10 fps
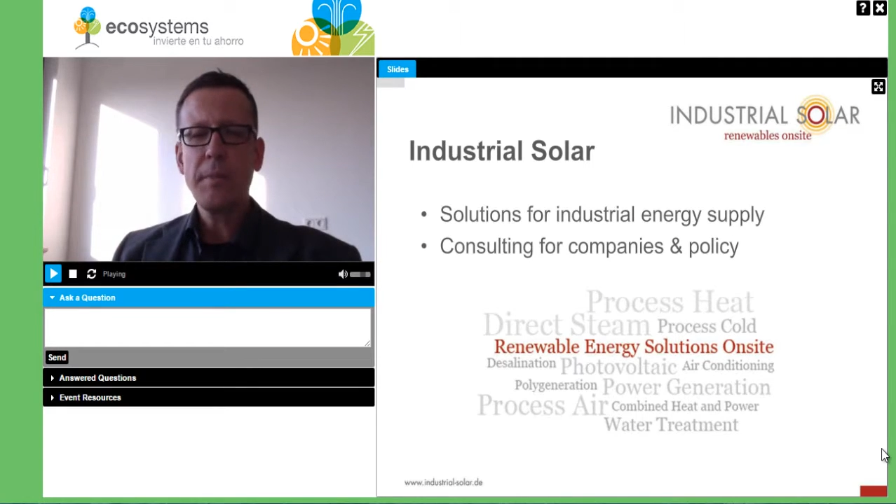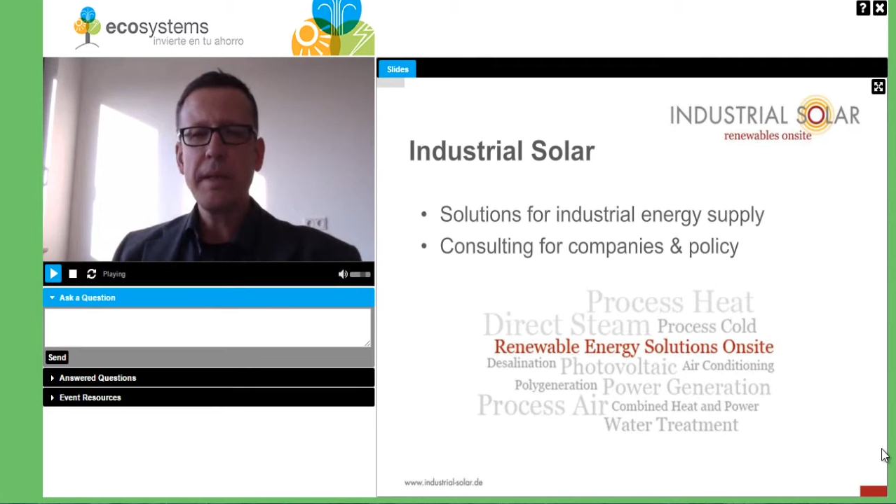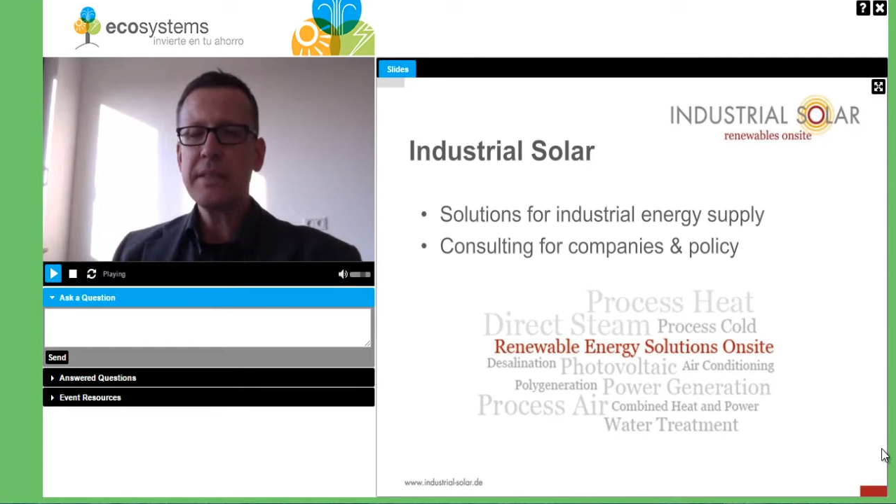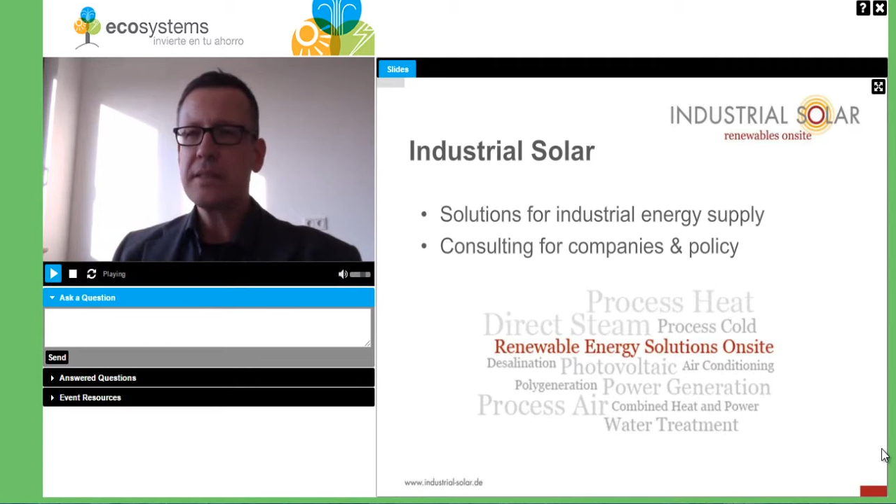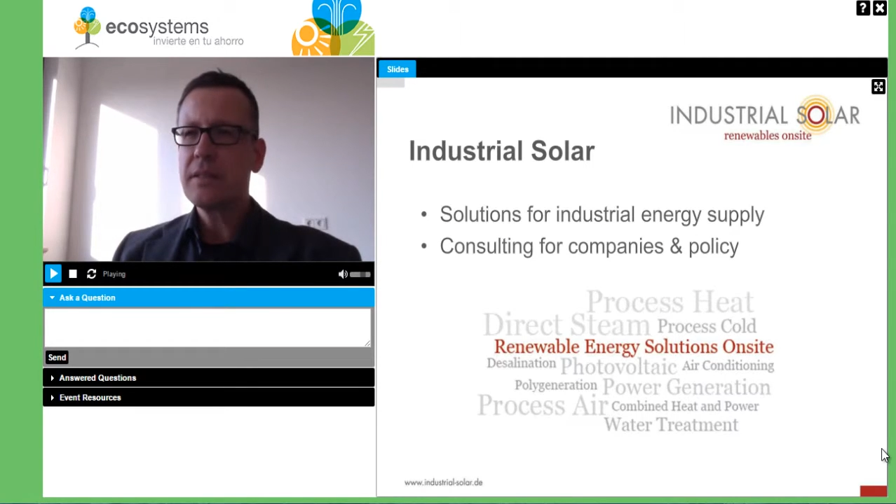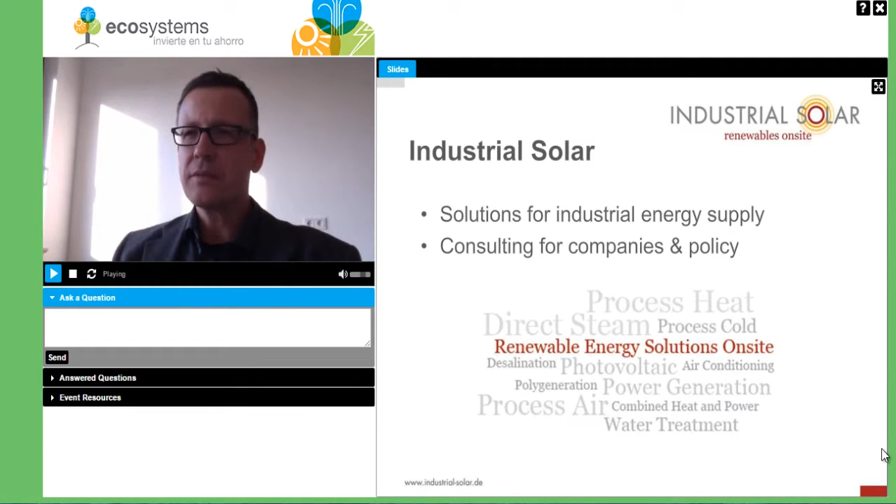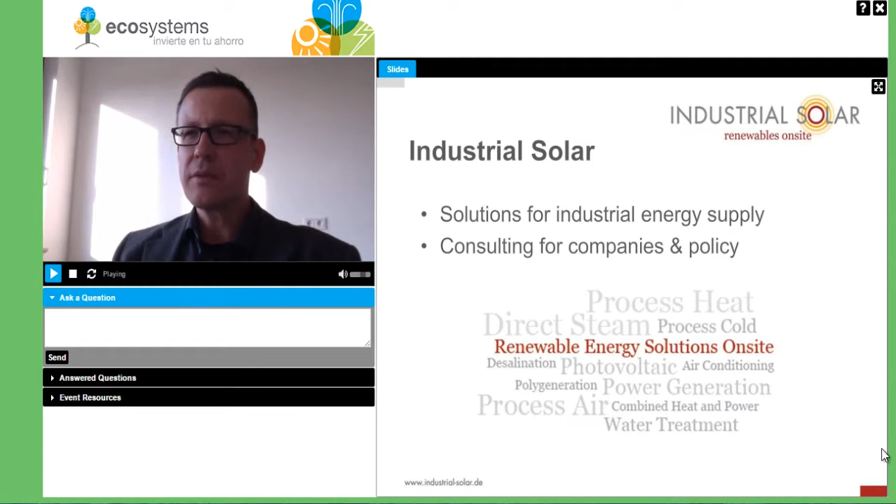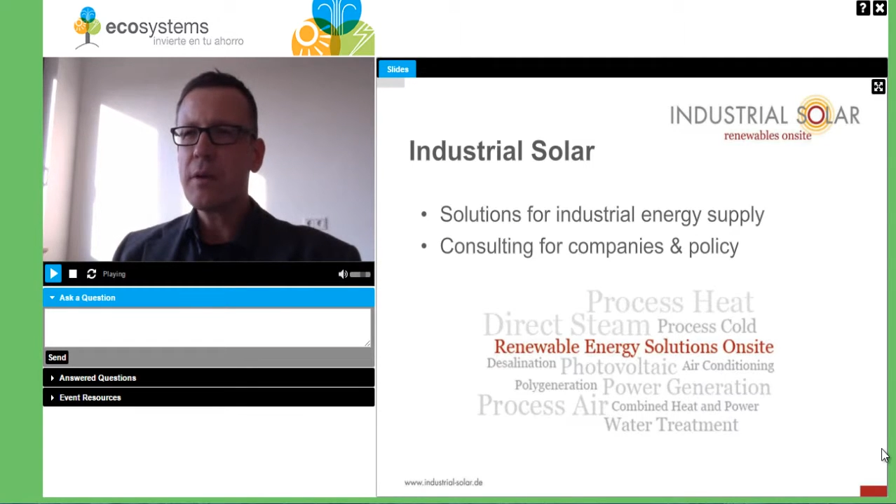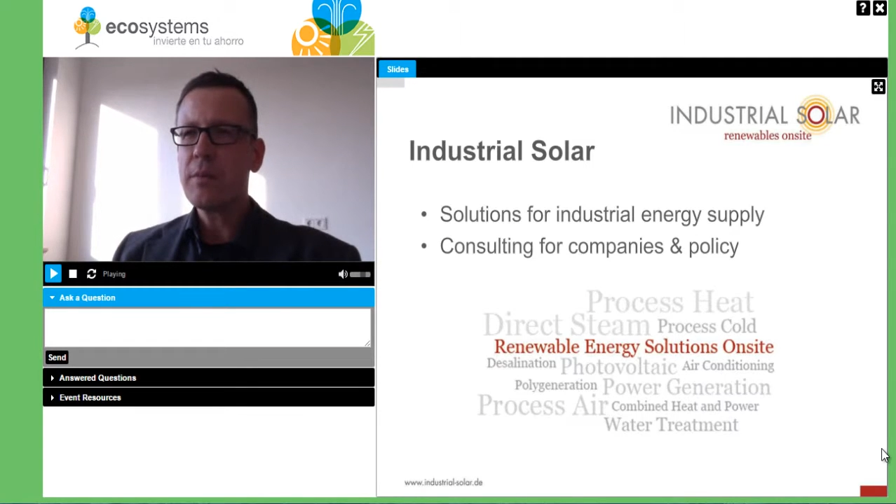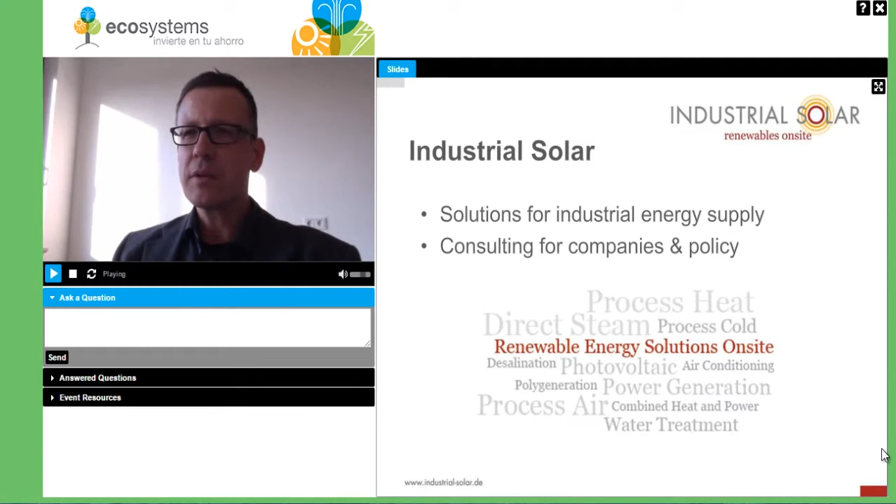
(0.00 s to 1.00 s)
We are
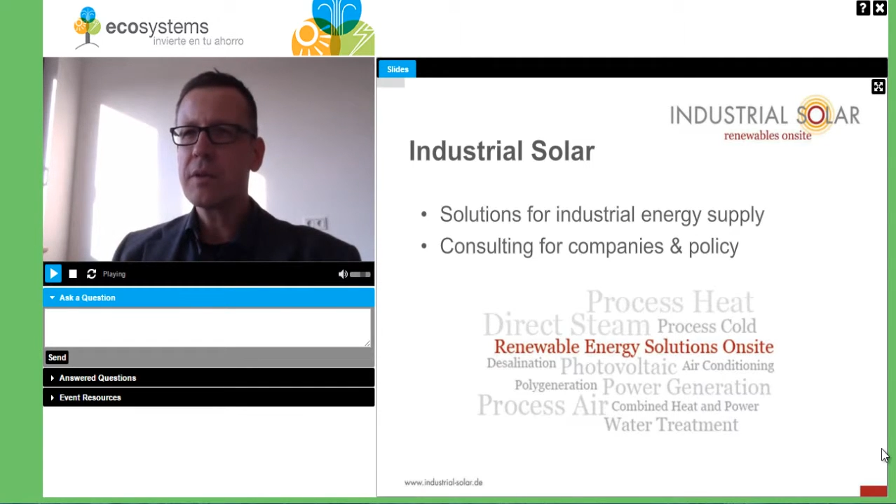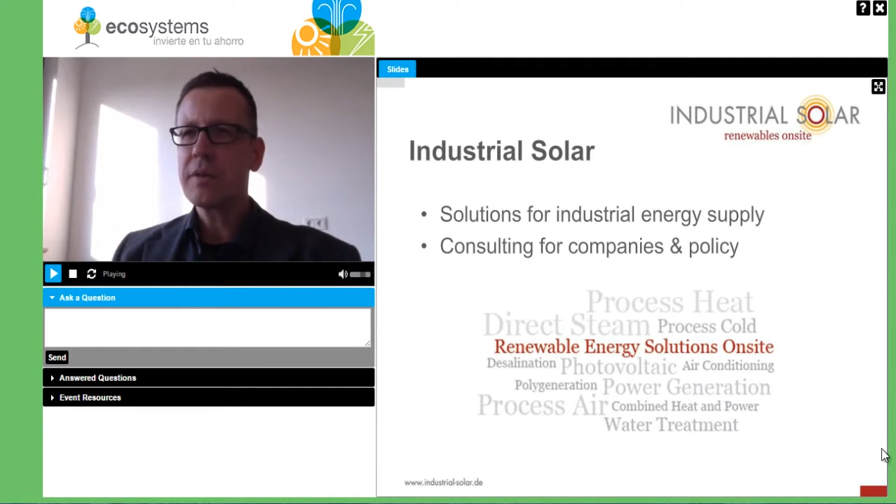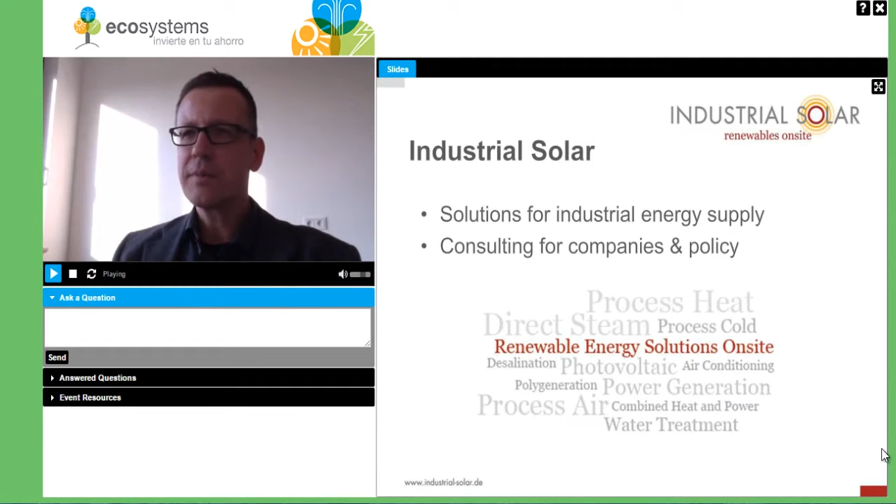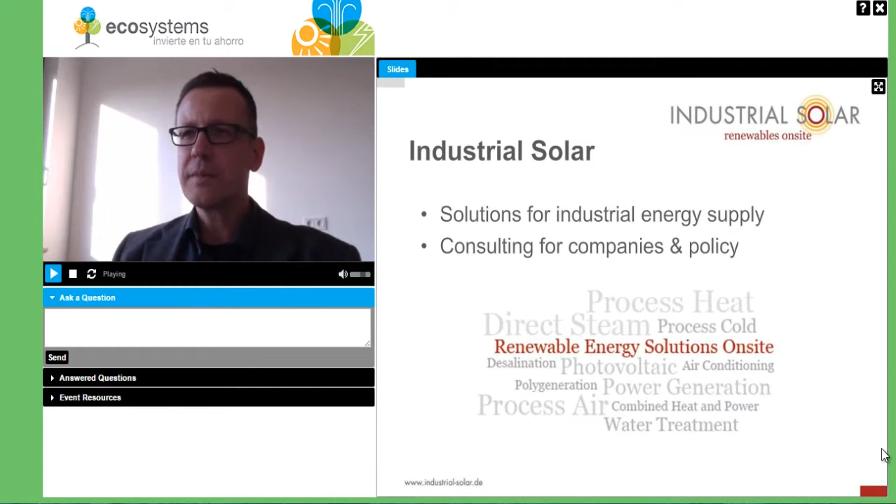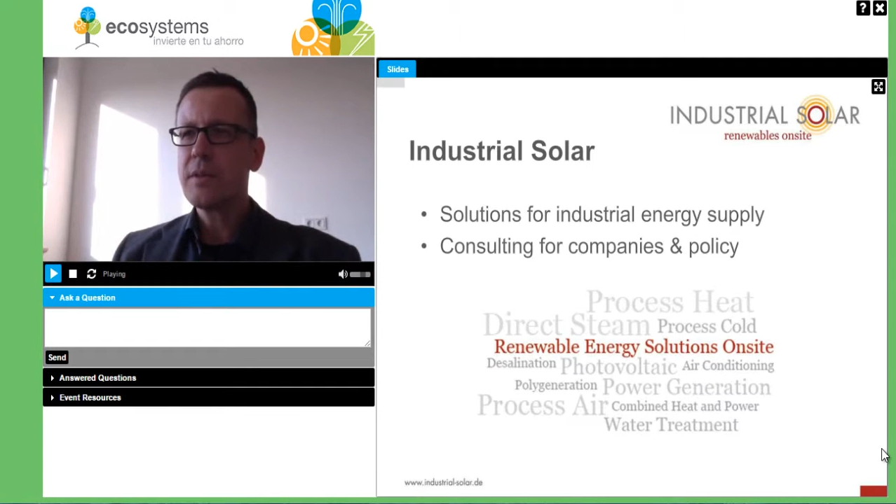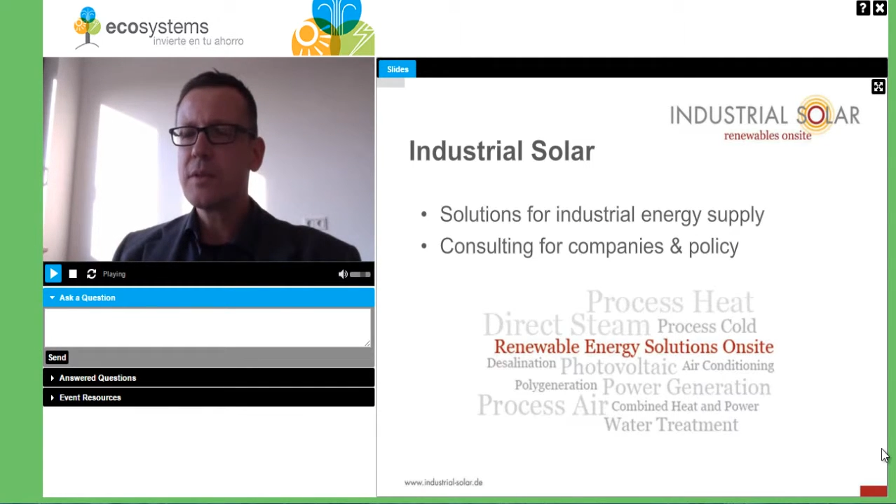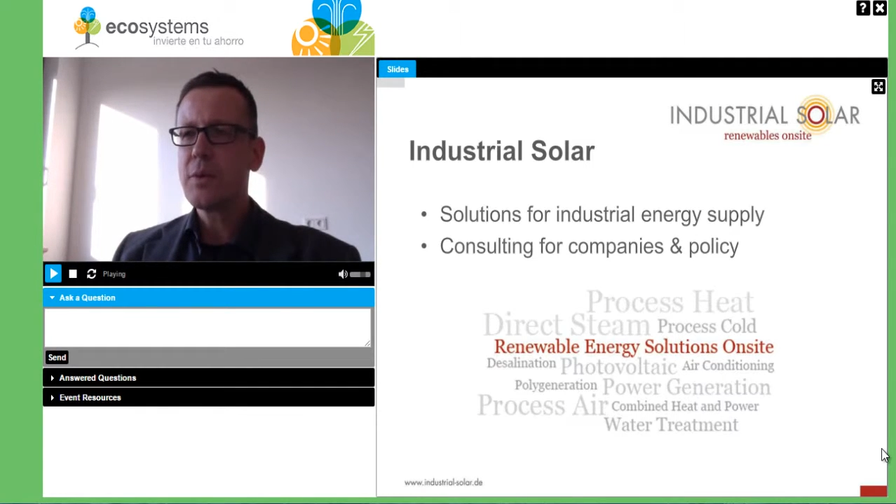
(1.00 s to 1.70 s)
based in Freiburg,